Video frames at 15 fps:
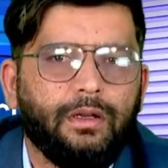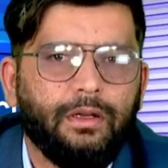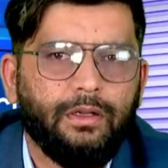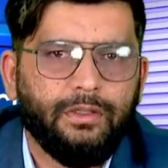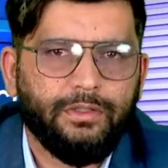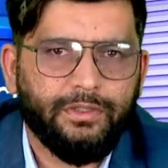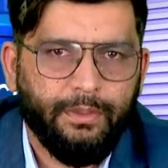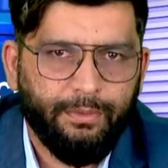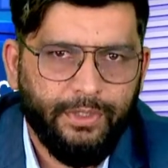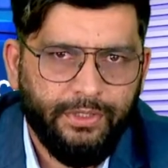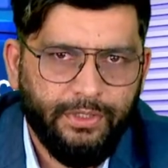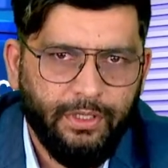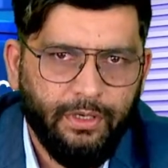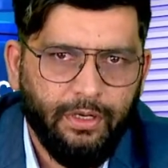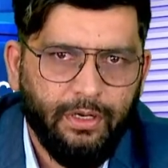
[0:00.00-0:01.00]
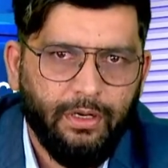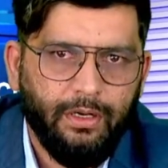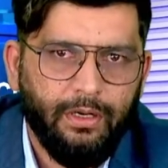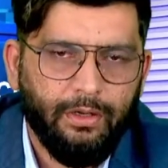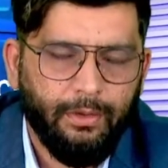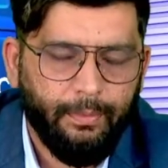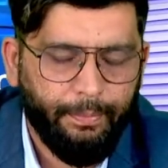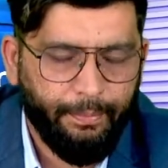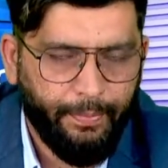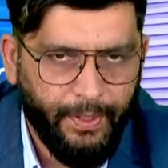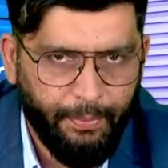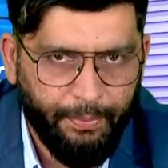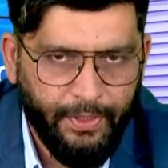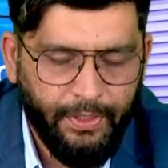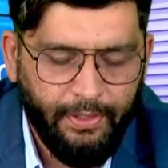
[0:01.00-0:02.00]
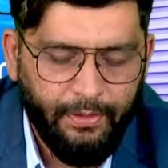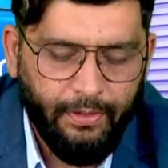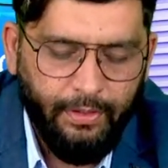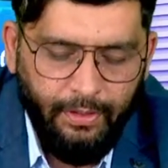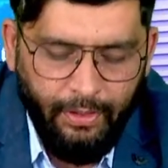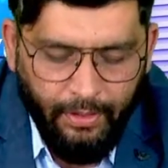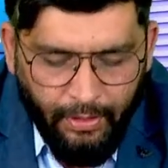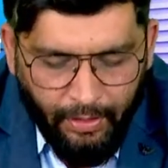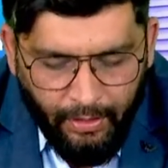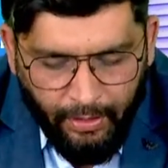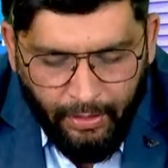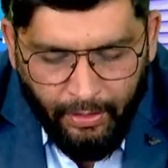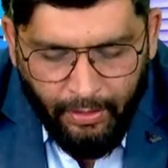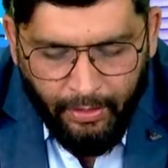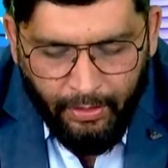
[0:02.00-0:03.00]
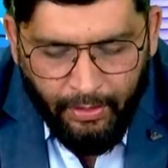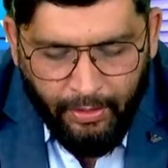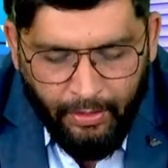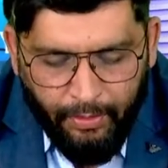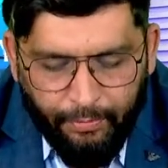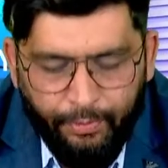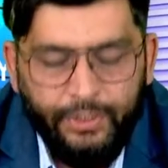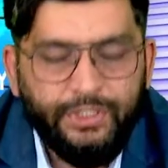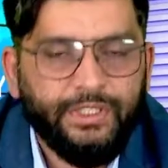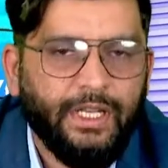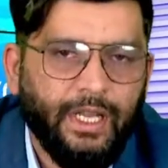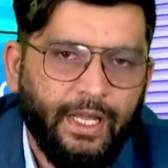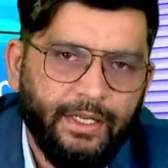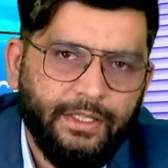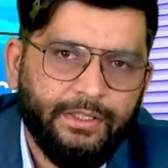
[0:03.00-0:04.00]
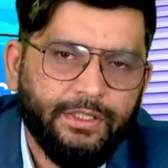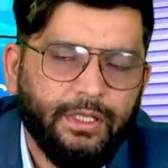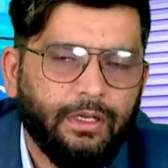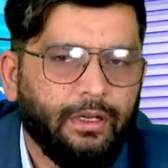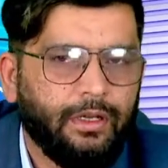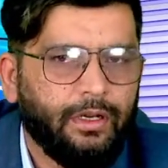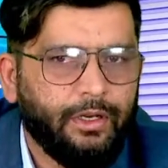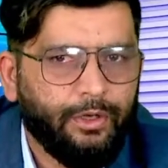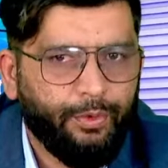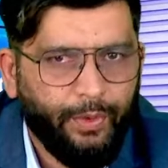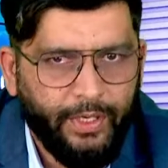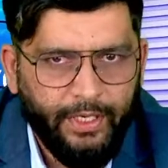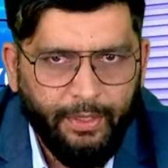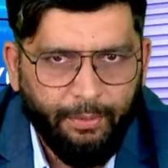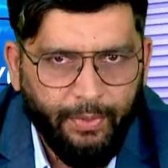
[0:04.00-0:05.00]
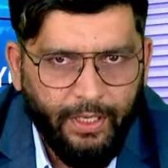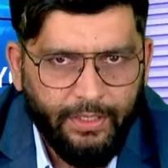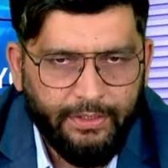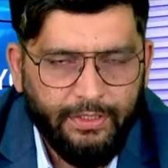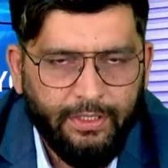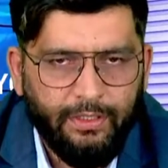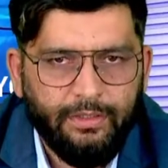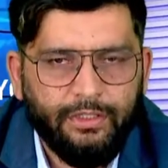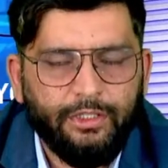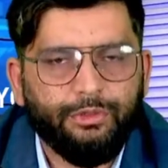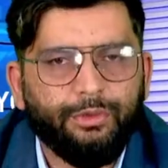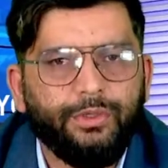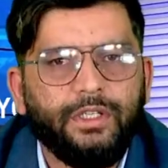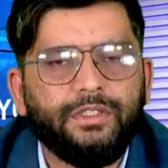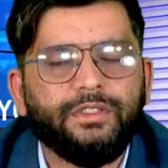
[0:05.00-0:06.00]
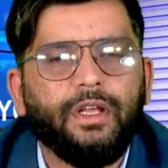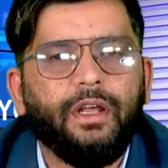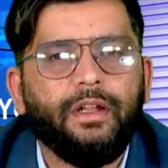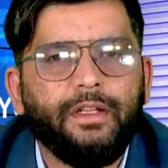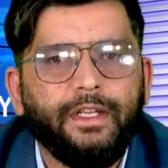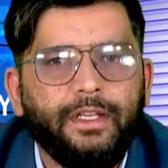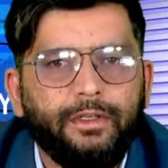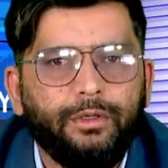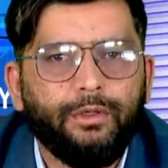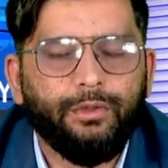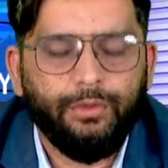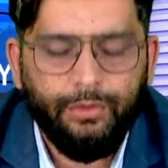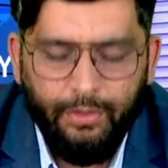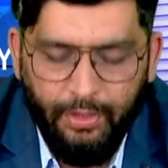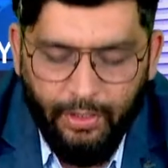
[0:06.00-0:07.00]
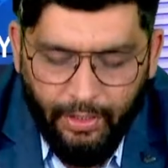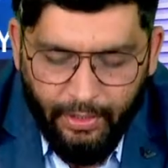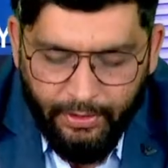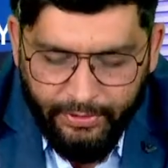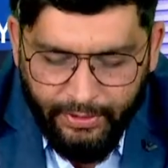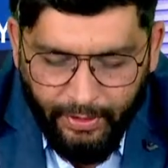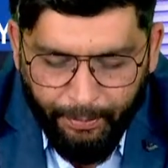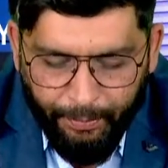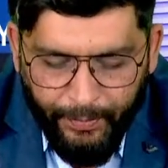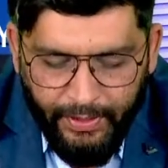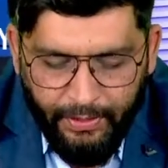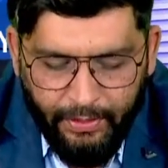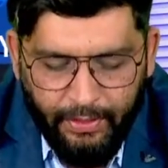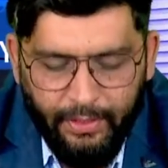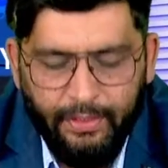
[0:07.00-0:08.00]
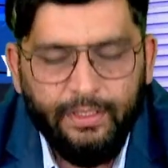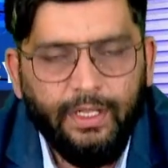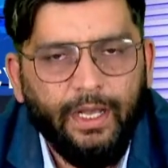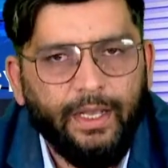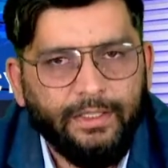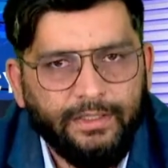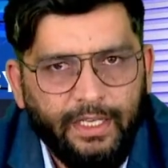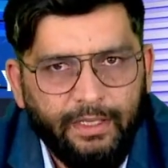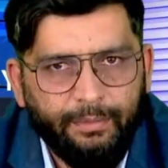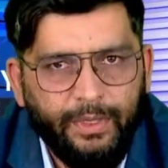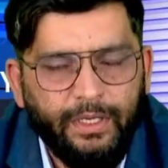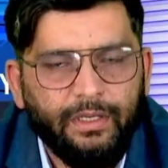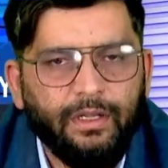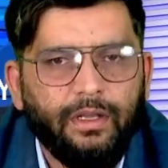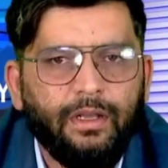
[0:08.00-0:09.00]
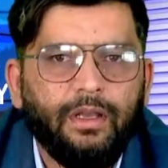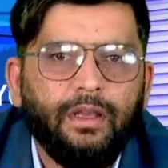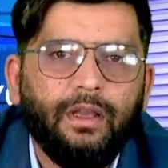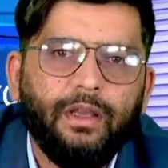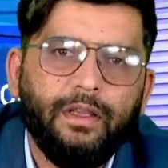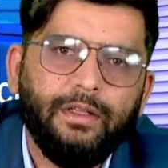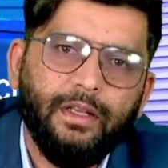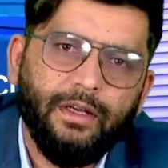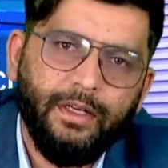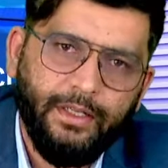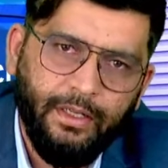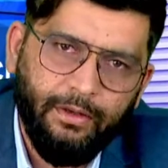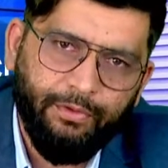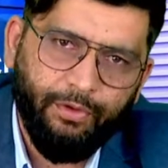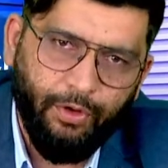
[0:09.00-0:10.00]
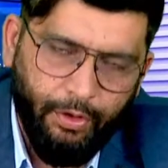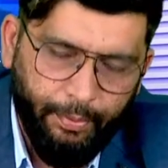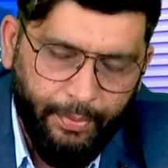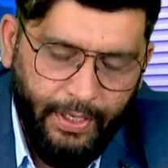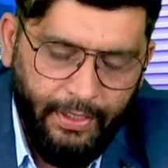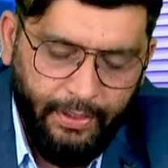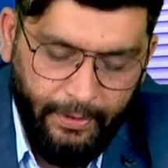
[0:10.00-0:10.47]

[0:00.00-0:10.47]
semester paper, which carries 20 marks. The students need to submit the assignment in a written format,